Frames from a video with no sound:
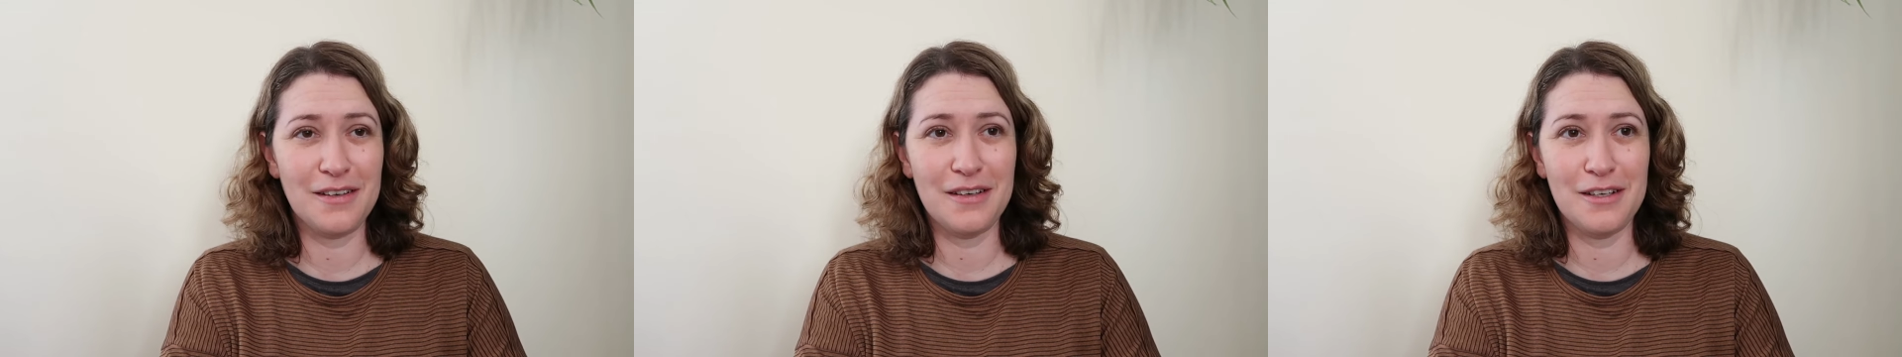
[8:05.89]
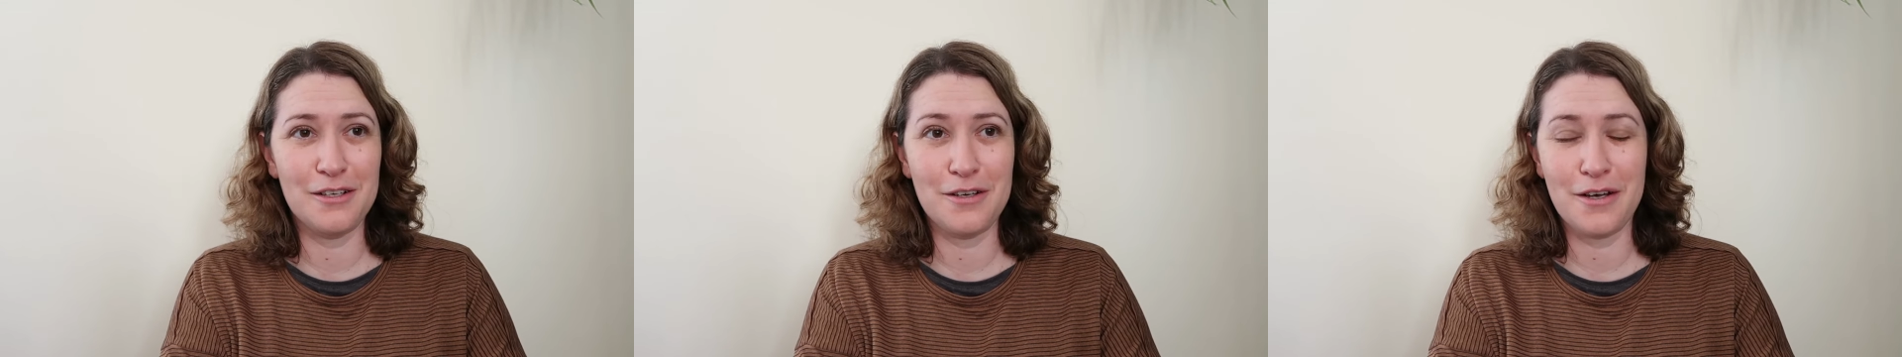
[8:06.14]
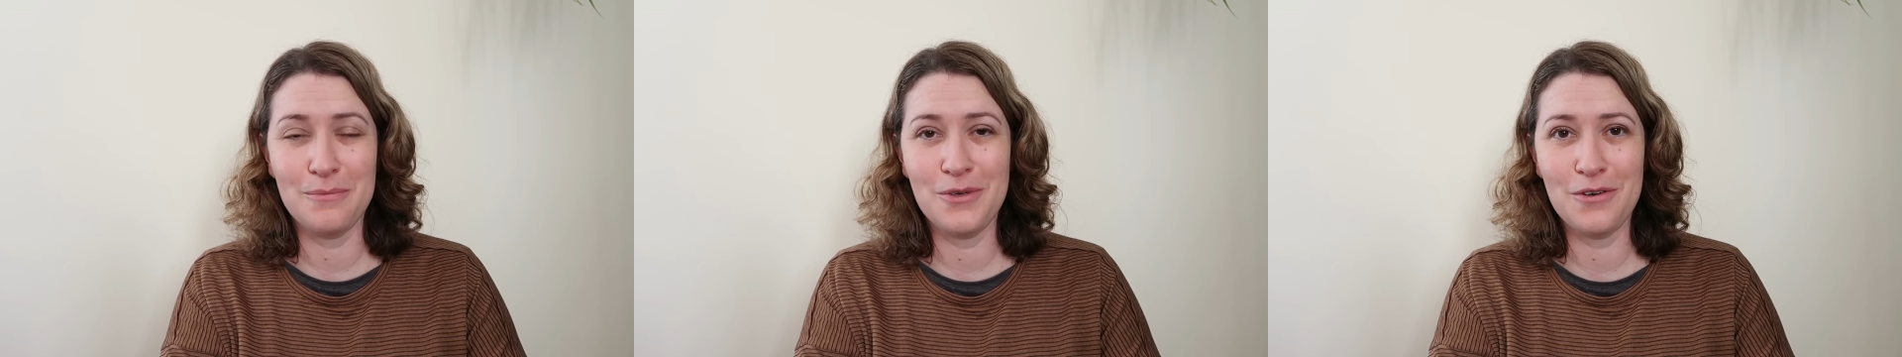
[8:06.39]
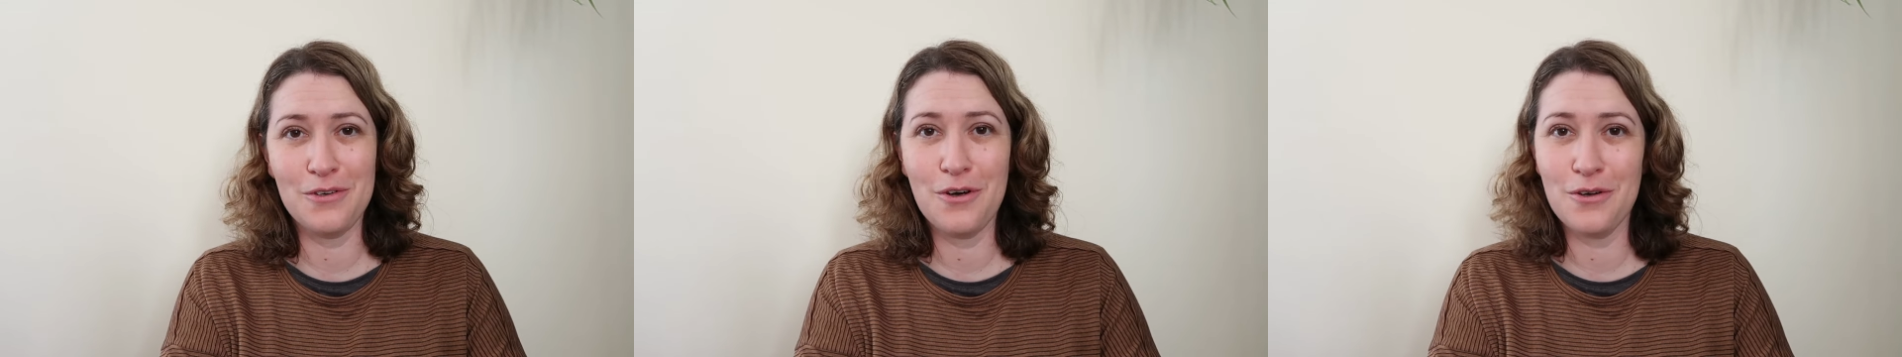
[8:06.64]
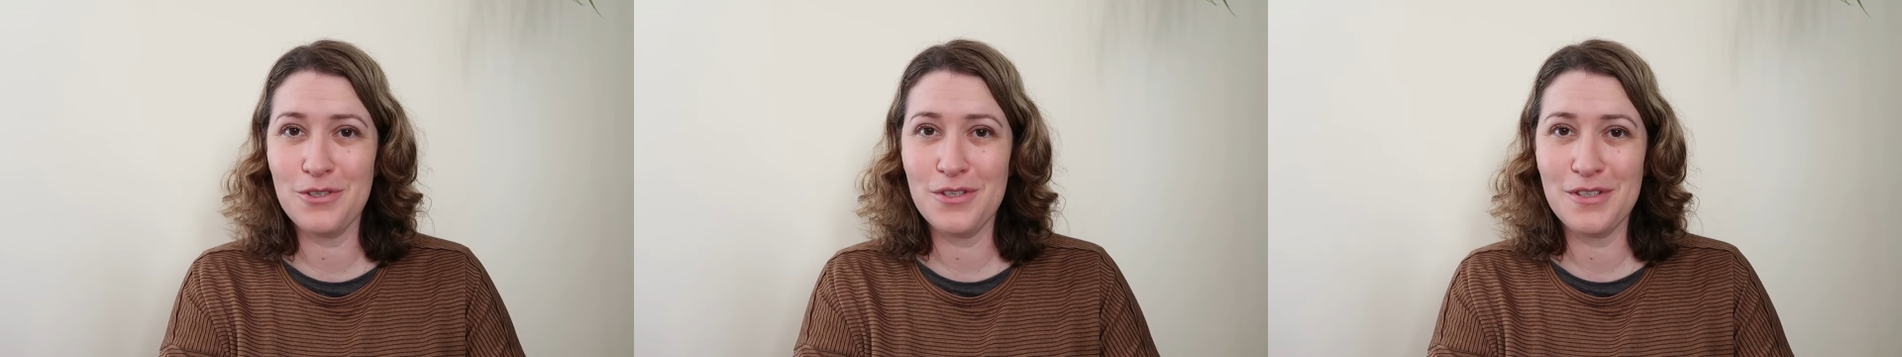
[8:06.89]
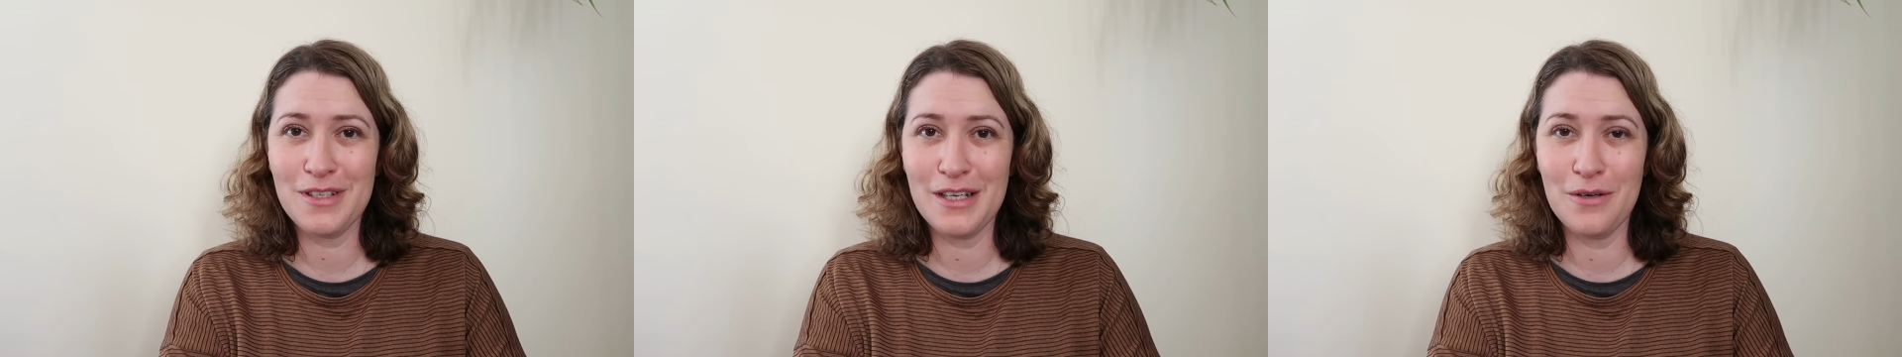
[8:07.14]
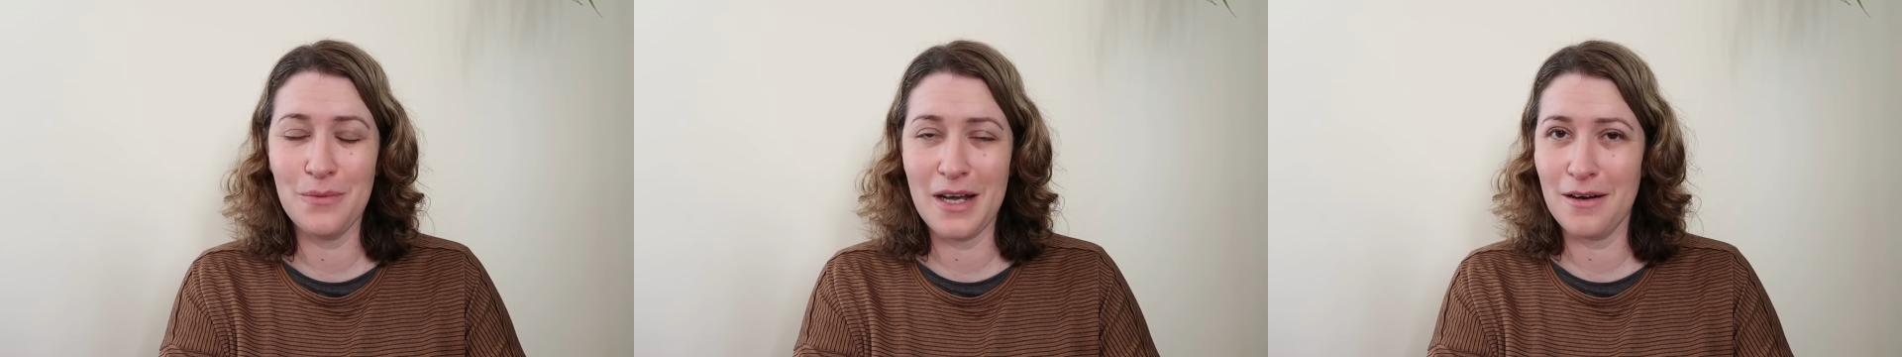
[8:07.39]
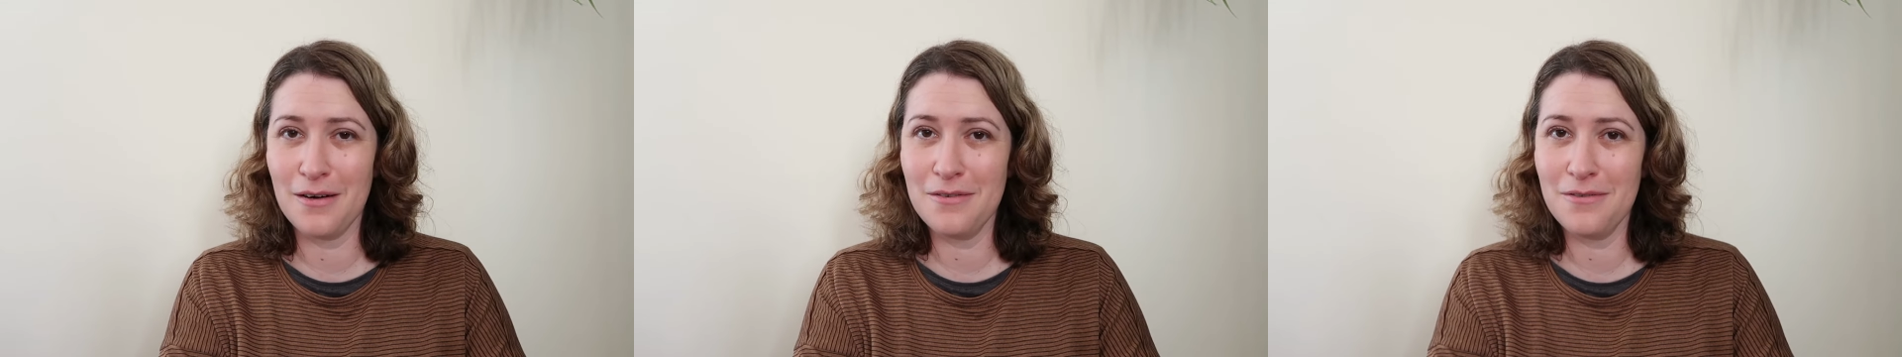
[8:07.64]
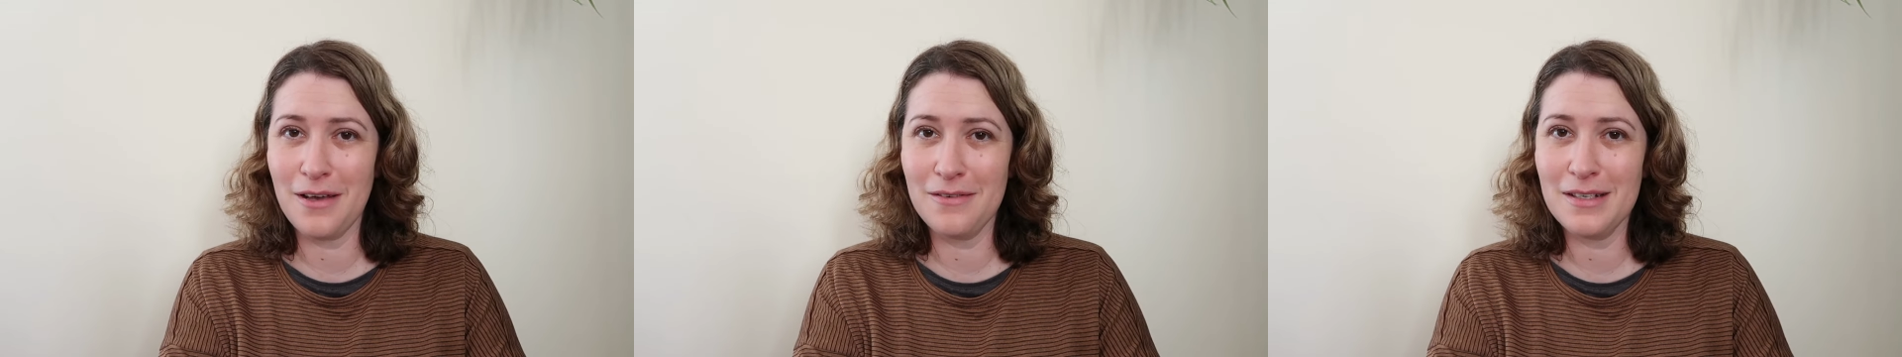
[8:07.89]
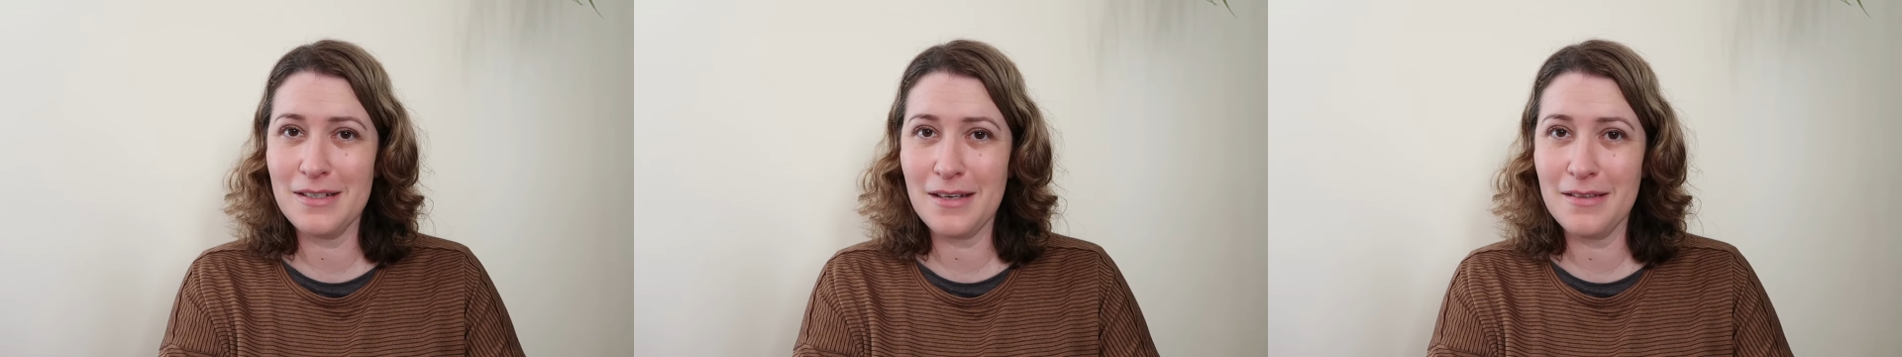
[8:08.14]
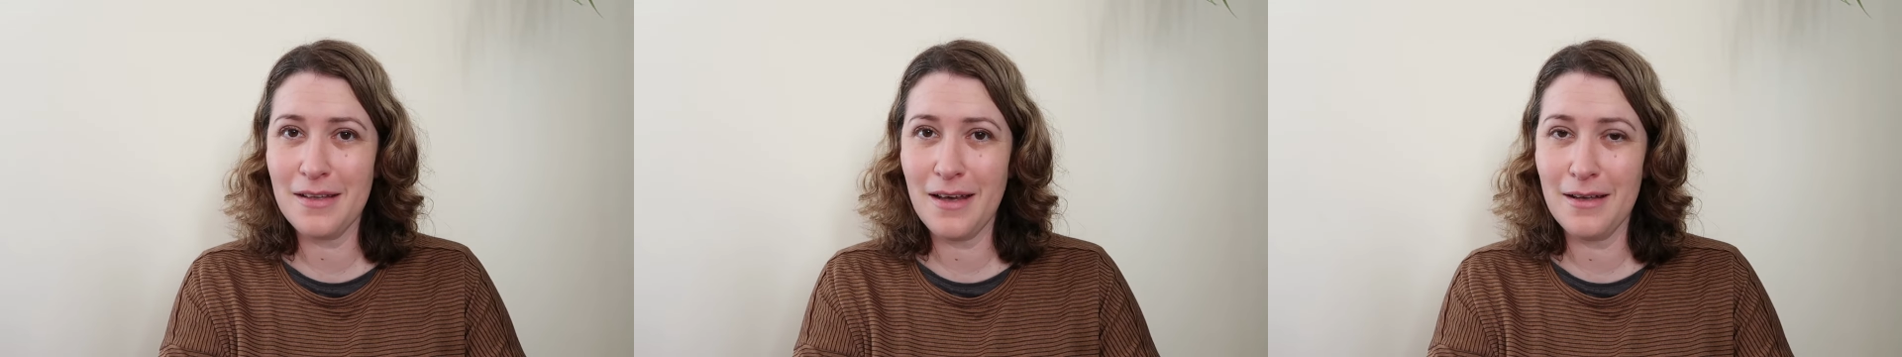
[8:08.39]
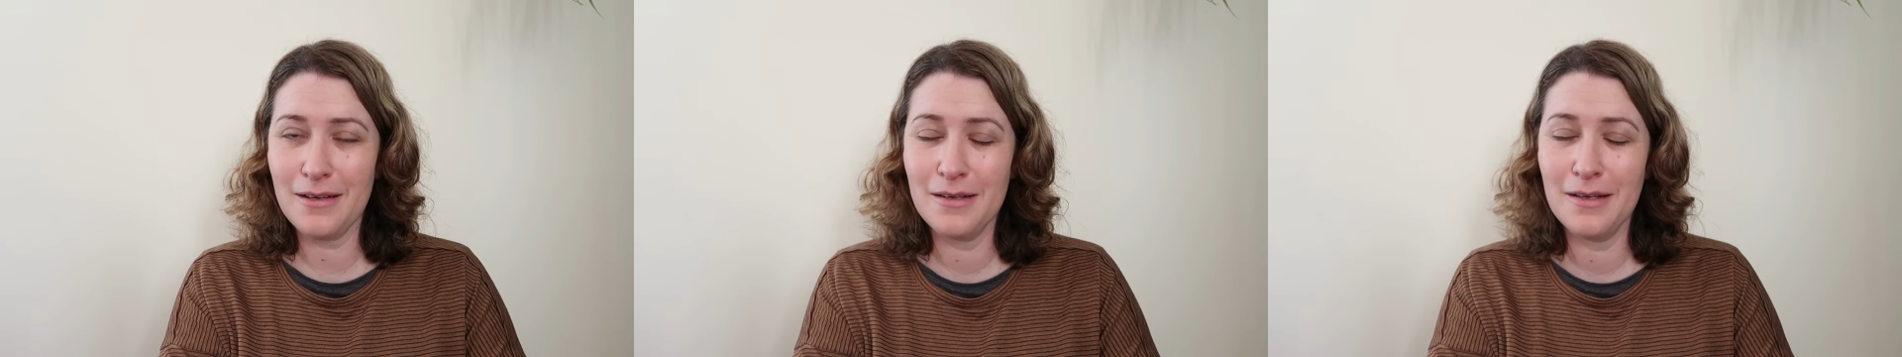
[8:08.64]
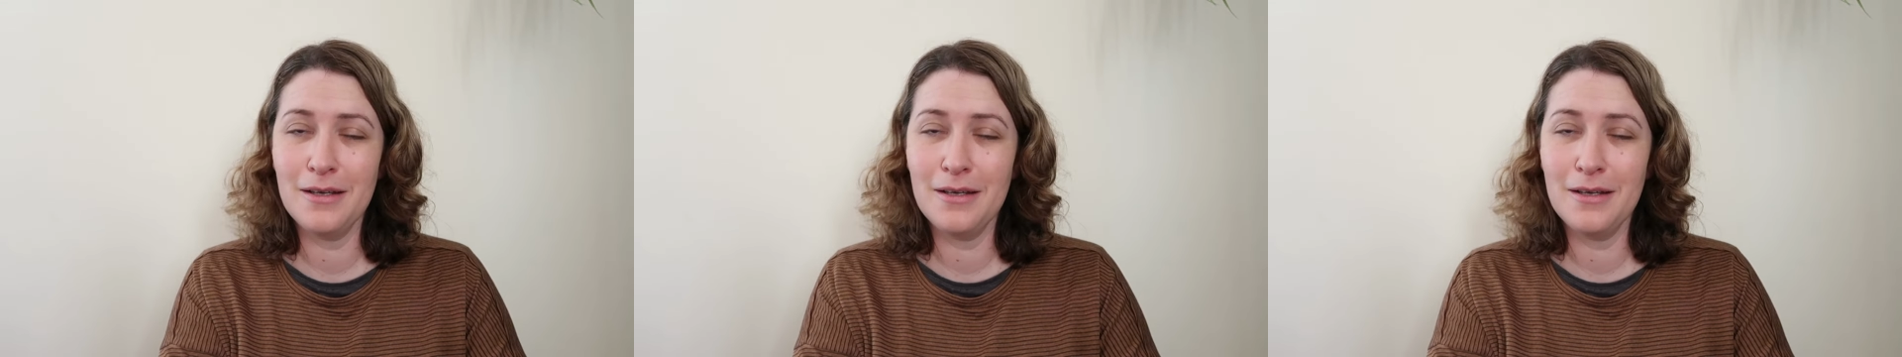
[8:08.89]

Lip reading: I'm not consciously aware of having done that,